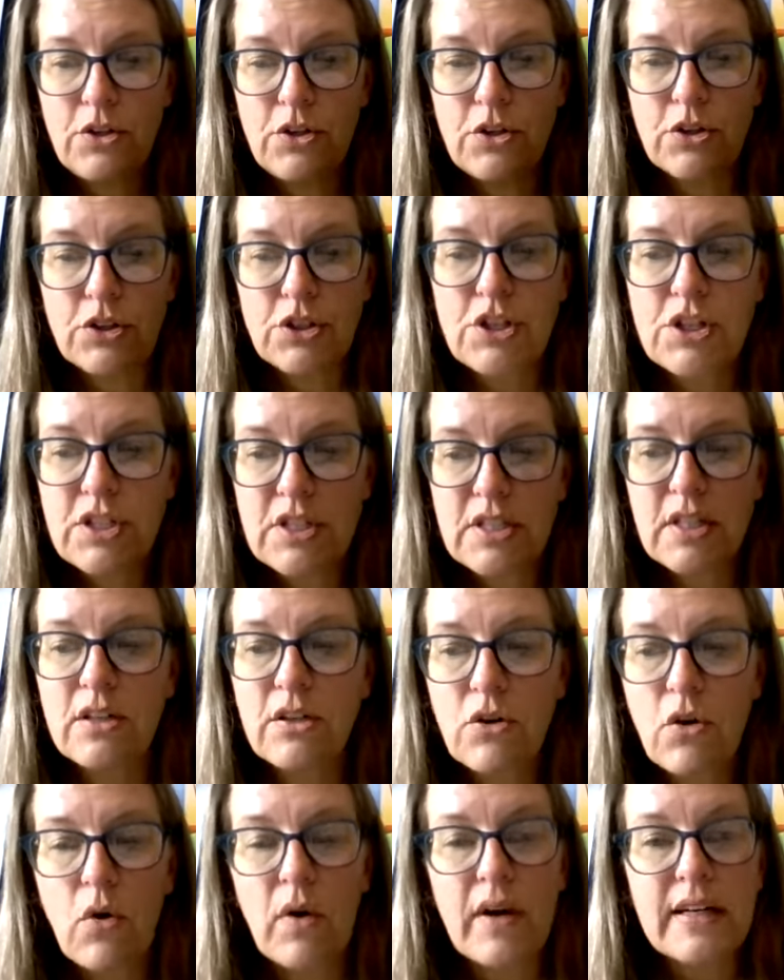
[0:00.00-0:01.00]
you're
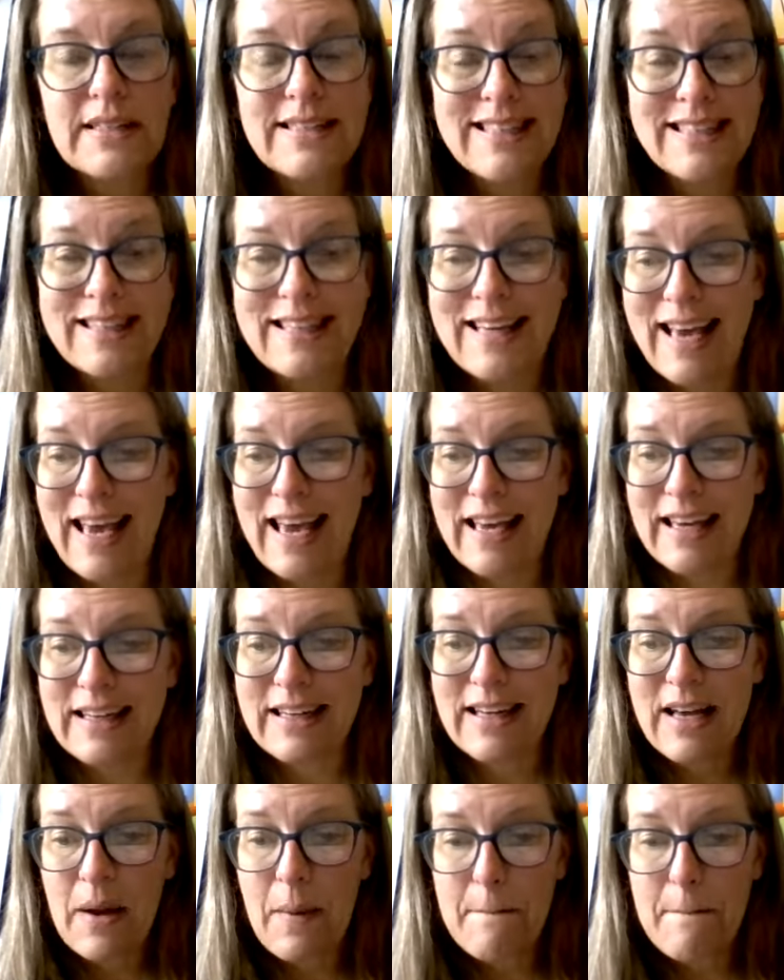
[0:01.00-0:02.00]
still going to
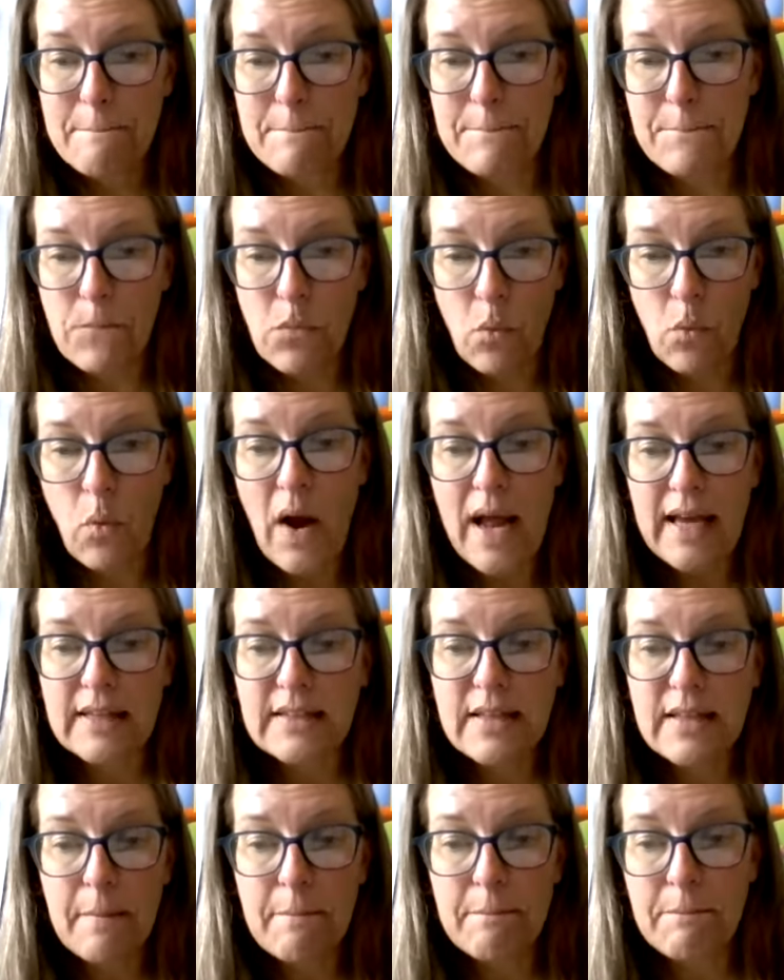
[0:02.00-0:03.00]
gain
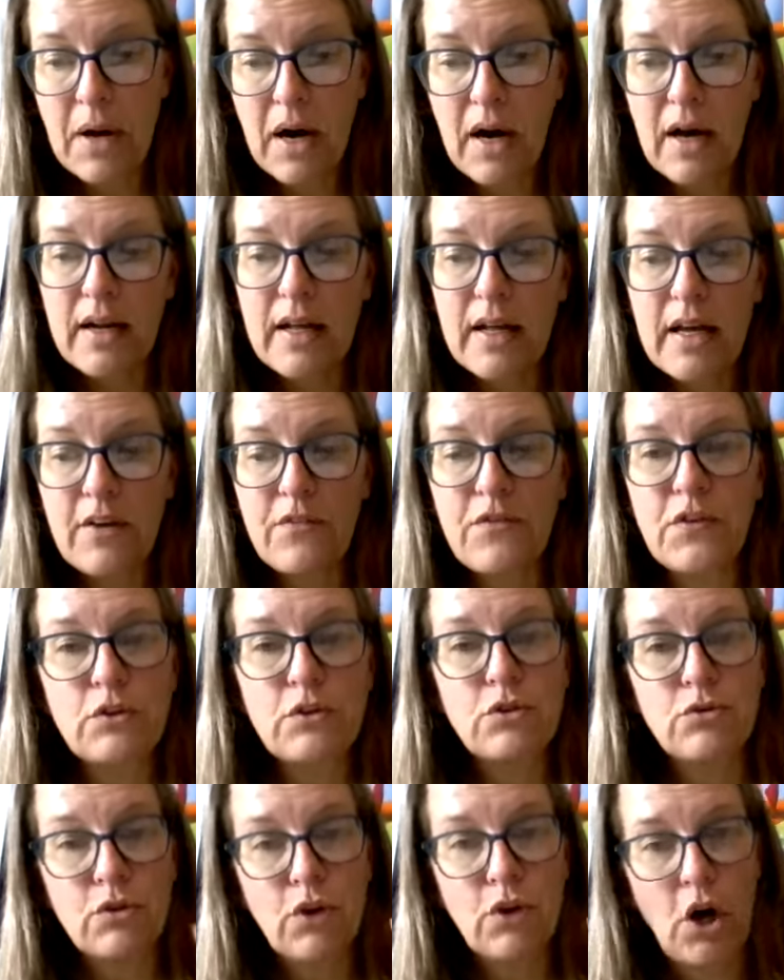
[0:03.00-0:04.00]
weight. But if
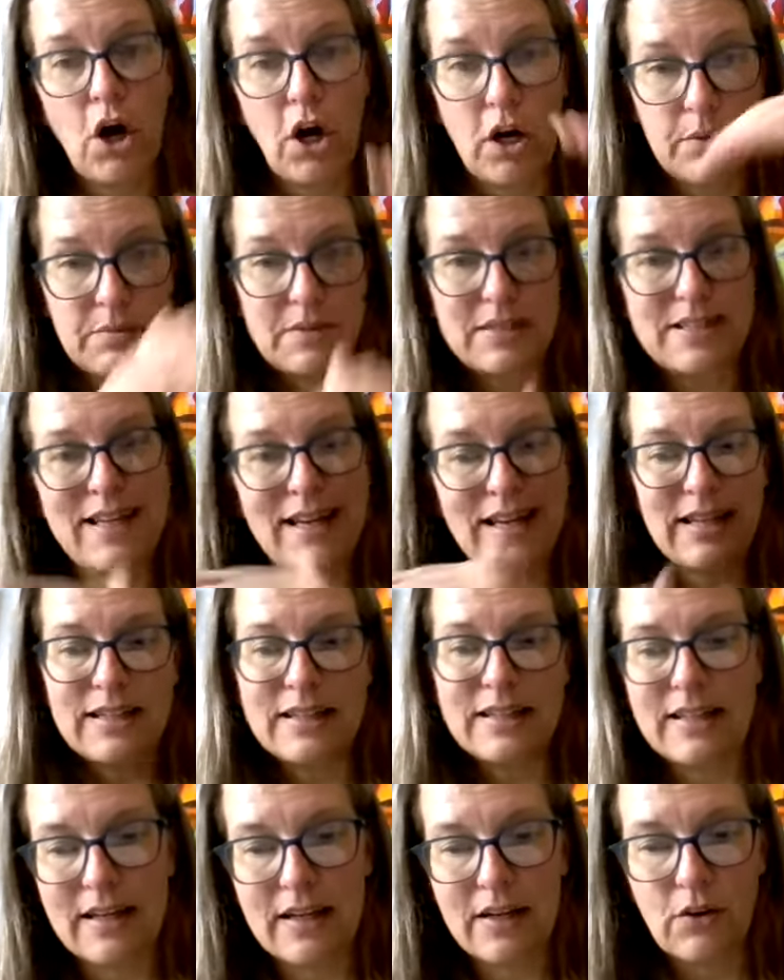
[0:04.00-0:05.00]
you do carb
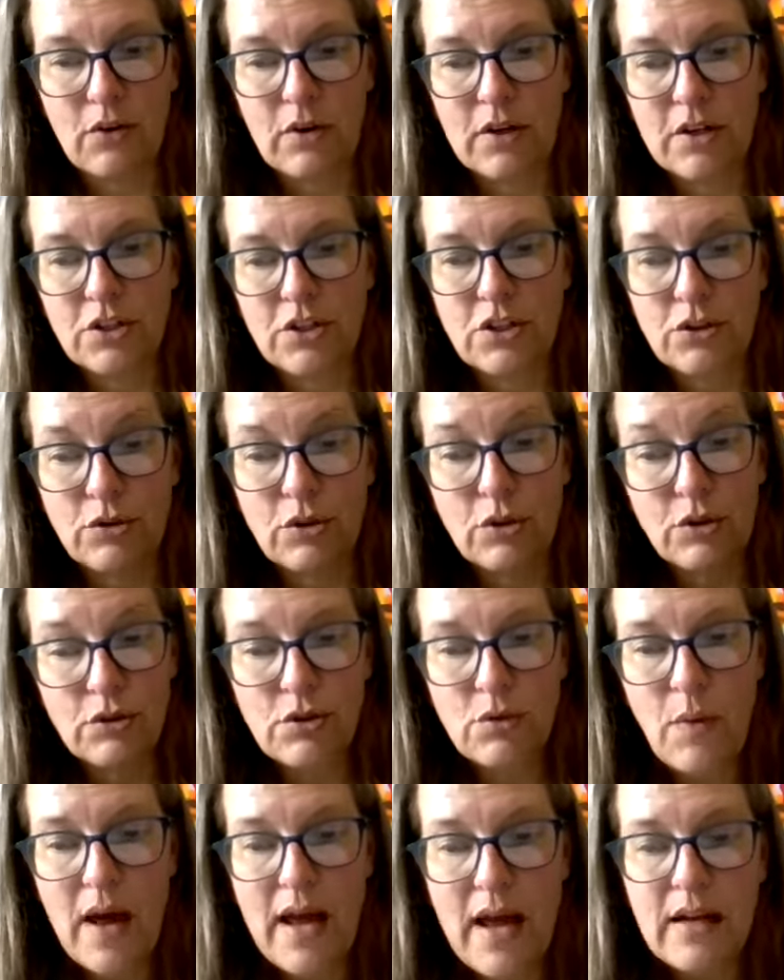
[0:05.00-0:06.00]
cycling in order to
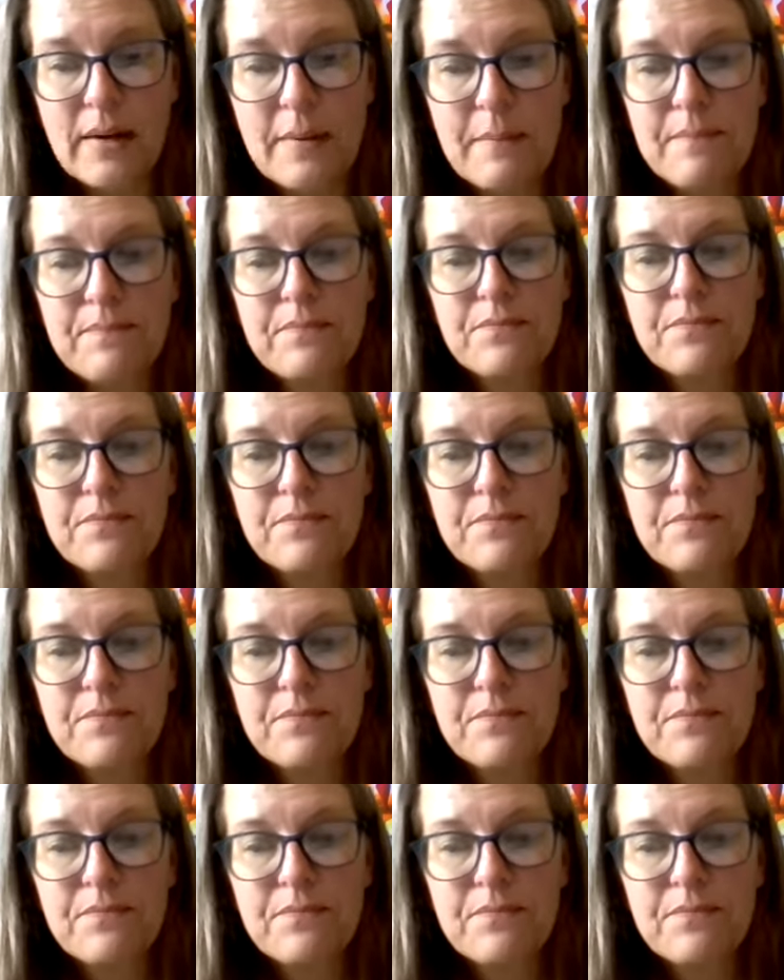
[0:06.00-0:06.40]
lose weight,